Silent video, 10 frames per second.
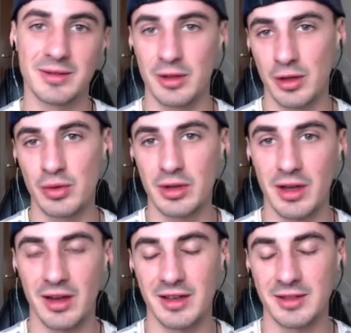
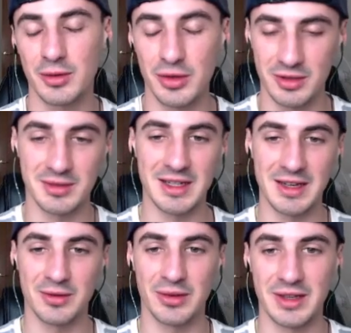Luca. It's awesome seeing
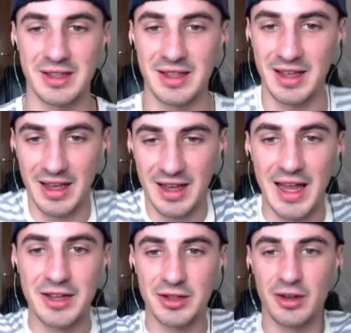all the
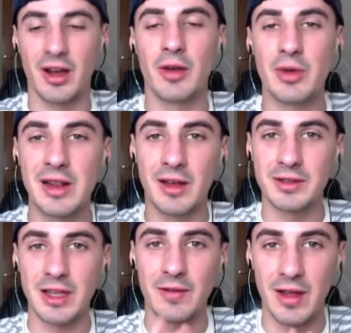collection. I really love
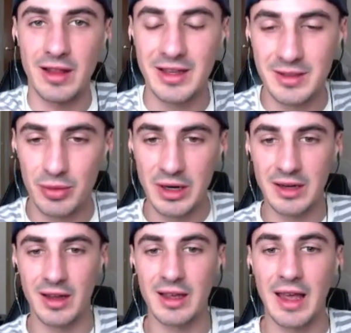stuff like this, bringing
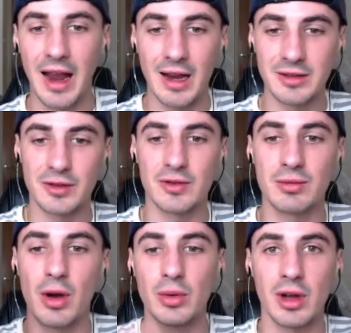like characters from
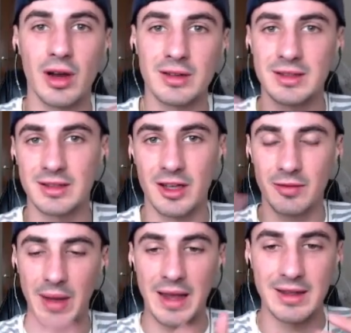old arcs and stuff
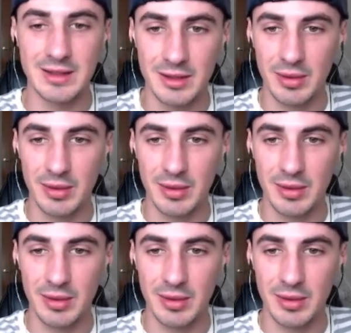back into